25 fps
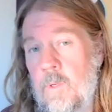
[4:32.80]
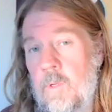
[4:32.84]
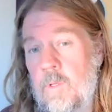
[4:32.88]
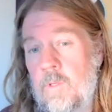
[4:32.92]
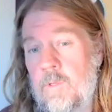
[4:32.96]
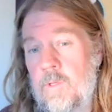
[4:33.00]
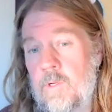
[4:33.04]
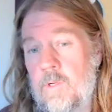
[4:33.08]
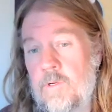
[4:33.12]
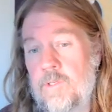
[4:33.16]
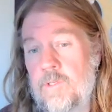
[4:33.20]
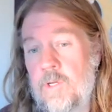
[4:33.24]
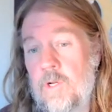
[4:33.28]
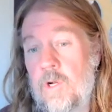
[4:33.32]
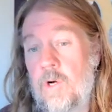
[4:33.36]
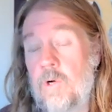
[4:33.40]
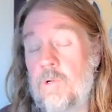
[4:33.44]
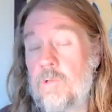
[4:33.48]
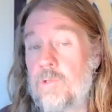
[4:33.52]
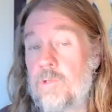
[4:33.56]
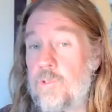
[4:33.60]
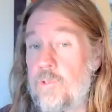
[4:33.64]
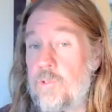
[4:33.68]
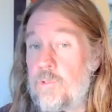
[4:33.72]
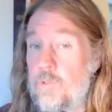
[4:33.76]
There's a
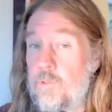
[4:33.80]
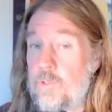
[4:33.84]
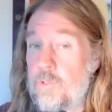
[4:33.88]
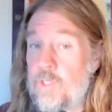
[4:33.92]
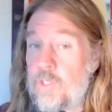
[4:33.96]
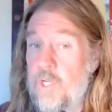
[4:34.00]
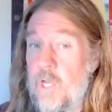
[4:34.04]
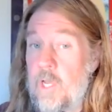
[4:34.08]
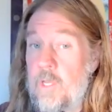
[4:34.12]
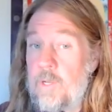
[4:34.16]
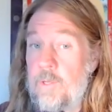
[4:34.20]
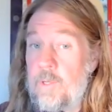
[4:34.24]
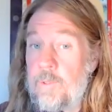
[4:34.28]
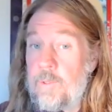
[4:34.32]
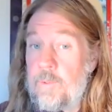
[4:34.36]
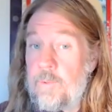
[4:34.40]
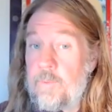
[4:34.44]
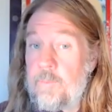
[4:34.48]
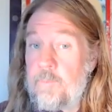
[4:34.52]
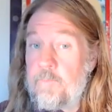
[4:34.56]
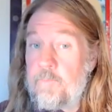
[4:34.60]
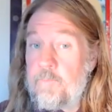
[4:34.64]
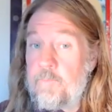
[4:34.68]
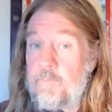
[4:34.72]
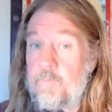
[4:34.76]
cultural shadow,
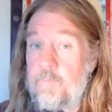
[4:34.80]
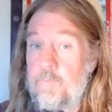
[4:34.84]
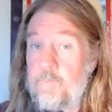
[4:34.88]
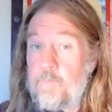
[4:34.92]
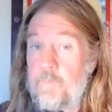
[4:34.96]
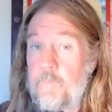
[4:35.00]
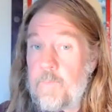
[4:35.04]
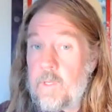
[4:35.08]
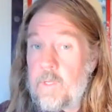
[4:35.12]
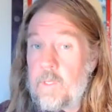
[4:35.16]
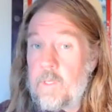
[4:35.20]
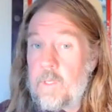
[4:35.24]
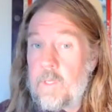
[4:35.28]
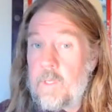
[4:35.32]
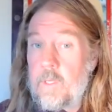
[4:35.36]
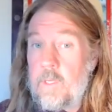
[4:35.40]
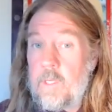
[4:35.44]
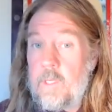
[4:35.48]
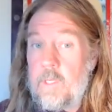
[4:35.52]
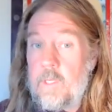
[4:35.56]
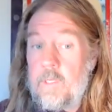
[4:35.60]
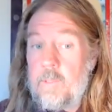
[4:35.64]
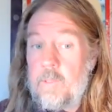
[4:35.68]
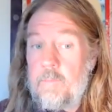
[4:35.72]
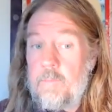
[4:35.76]

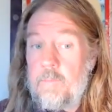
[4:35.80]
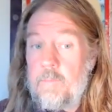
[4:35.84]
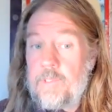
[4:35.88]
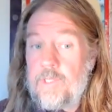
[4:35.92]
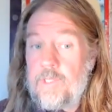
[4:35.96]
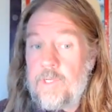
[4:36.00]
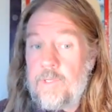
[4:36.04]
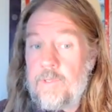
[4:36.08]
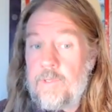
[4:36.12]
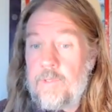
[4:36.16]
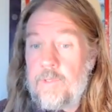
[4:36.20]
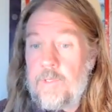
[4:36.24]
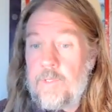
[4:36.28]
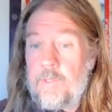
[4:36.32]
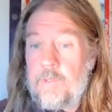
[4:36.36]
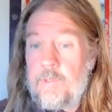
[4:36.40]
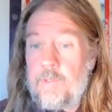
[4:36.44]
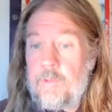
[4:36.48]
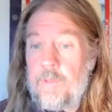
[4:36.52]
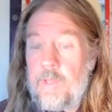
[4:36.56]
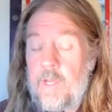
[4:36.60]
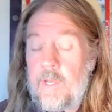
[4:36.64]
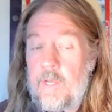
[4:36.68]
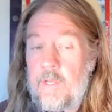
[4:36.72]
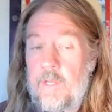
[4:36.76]

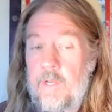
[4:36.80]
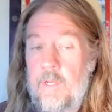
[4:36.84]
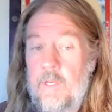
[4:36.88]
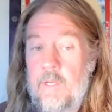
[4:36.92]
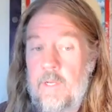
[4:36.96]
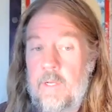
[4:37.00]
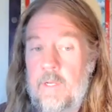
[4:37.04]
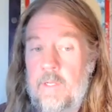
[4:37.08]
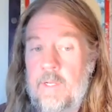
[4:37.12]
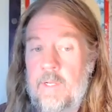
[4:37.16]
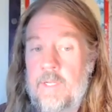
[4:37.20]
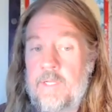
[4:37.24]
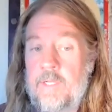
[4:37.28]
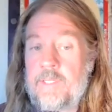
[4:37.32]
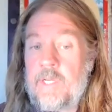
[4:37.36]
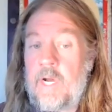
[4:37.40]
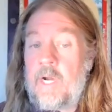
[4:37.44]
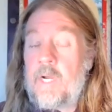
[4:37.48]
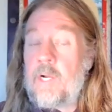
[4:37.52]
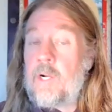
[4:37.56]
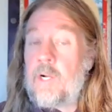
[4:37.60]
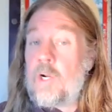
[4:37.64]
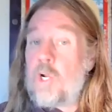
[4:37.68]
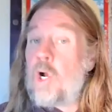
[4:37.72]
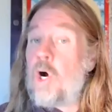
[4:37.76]
material that an
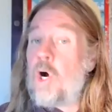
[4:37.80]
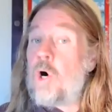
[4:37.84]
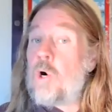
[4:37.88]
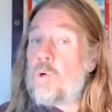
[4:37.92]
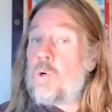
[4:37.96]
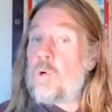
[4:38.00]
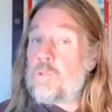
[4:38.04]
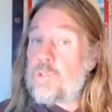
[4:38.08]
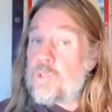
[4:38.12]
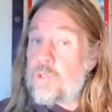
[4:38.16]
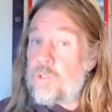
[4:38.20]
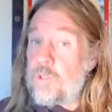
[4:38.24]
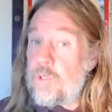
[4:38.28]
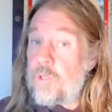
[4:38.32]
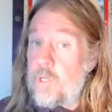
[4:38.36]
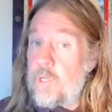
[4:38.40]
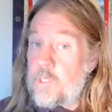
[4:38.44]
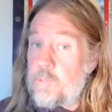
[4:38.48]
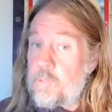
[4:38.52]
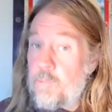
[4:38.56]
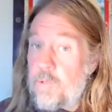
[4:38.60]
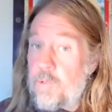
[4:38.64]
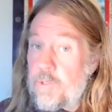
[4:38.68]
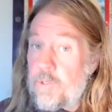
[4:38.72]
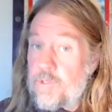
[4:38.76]
entire culture
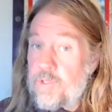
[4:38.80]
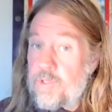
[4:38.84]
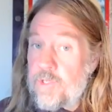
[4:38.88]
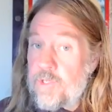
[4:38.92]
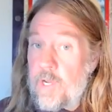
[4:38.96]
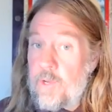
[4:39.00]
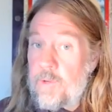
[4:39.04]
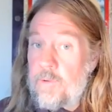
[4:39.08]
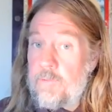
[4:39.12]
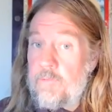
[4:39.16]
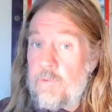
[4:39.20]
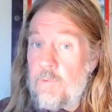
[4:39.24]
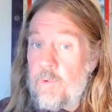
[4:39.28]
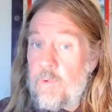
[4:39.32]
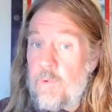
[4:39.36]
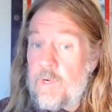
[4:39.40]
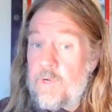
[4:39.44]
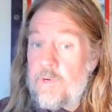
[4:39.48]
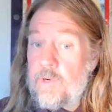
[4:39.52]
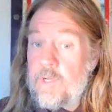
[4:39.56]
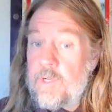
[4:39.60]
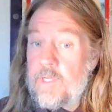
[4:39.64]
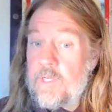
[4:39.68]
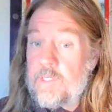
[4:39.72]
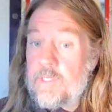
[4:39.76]
has pushed out of
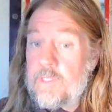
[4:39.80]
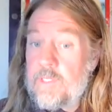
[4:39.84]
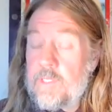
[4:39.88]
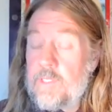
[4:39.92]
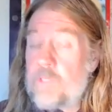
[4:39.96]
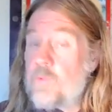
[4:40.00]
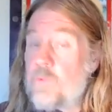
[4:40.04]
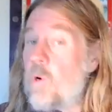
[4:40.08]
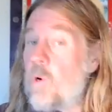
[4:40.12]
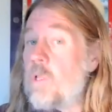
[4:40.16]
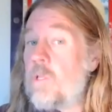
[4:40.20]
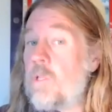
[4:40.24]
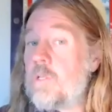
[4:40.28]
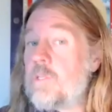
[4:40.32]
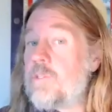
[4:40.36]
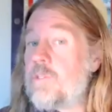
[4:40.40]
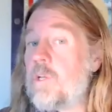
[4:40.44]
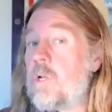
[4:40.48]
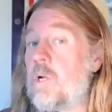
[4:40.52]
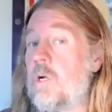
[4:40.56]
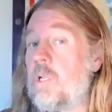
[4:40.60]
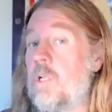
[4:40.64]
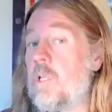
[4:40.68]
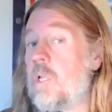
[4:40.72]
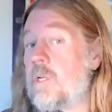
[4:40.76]
awareness, as well as the
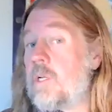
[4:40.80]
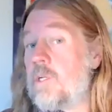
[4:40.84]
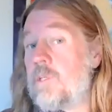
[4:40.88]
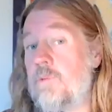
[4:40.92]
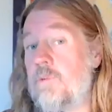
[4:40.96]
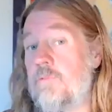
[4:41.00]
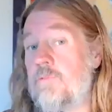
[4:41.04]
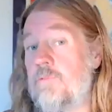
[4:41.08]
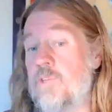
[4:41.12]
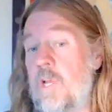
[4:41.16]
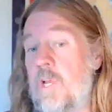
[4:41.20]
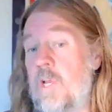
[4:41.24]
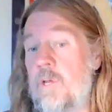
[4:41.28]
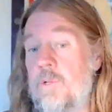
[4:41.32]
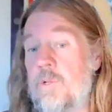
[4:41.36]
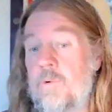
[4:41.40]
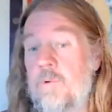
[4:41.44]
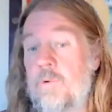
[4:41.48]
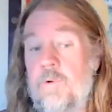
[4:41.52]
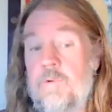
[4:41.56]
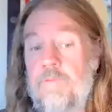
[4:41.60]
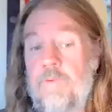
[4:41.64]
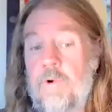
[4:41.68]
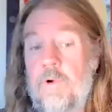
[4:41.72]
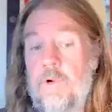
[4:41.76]
collective
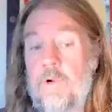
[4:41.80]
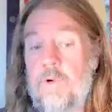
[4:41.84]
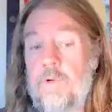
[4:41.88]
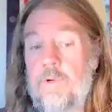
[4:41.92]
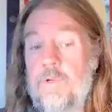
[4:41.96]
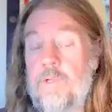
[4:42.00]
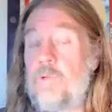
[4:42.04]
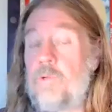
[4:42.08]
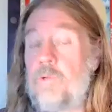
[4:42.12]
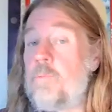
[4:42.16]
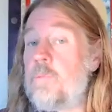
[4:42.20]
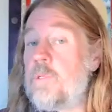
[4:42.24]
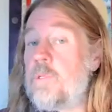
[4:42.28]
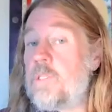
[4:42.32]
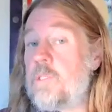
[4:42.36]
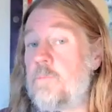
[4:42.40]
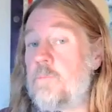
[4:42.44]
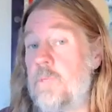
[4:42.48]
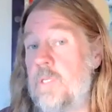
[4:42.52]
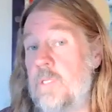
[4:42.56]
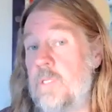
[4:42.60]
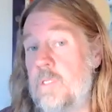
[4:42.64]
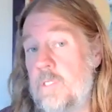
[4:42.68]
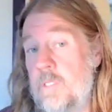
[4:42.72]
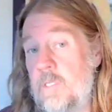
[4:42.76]
shadow of our human
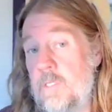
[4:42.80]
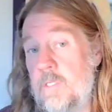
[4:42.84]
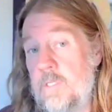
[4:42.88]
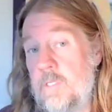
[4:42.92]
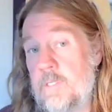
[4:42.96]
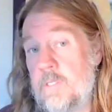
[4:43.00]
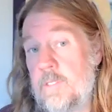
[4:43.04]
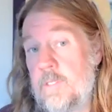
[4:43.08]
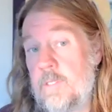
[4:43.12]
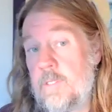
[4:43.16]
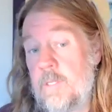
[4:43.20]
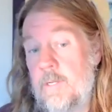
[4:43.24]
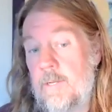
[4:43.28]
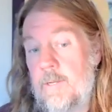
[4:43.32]
species,